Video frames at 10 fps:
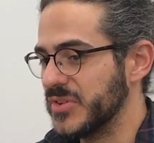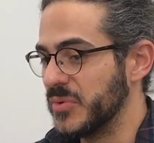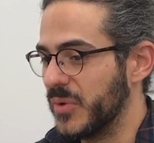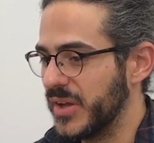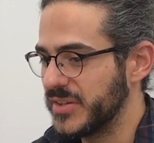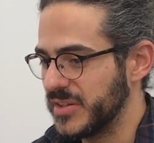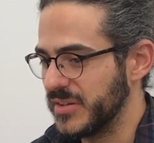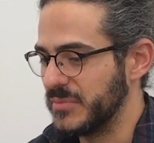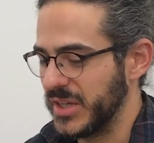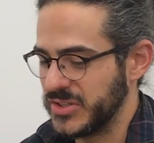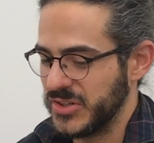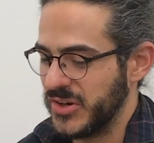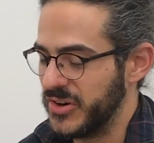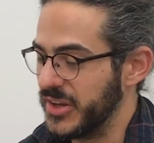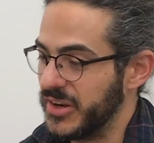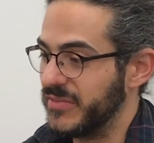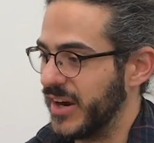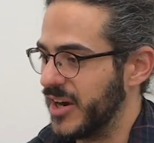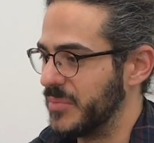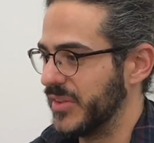So you want to make sure you're in an
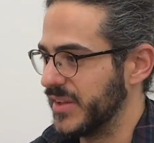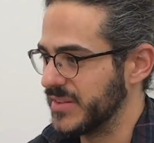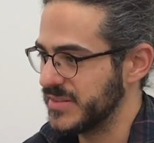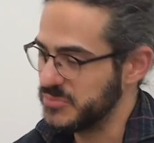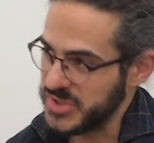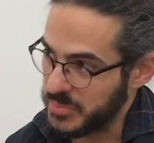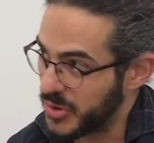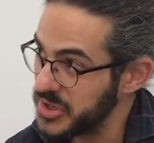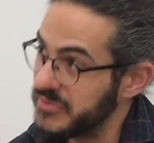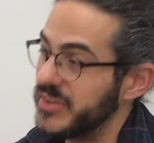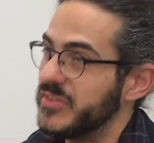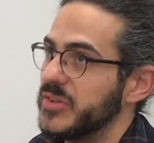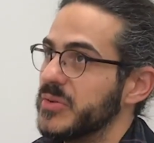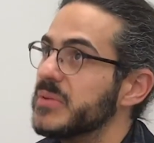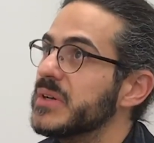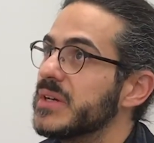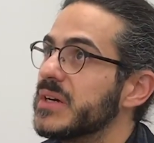environment that's supportive of you.